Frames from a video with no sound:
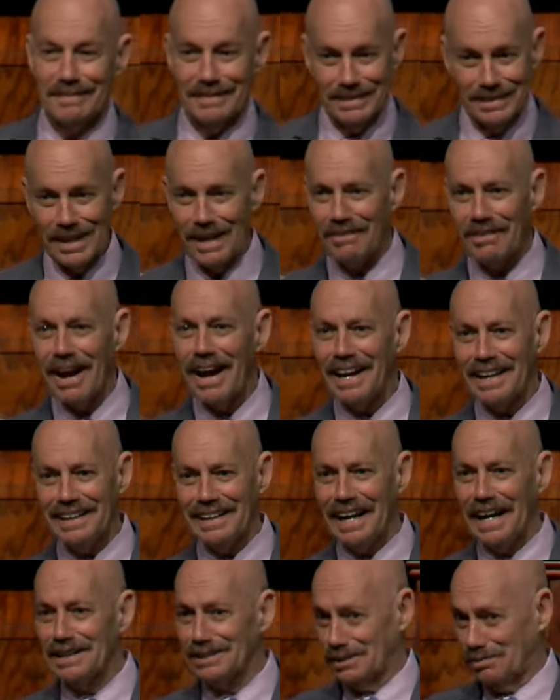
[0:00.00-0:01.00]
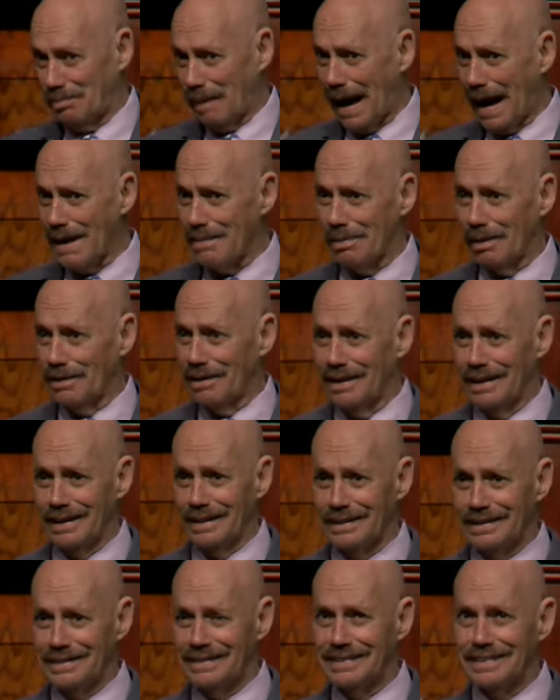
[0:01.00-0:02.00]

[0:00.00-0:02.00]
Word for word: Is that right? That's Bible, huh?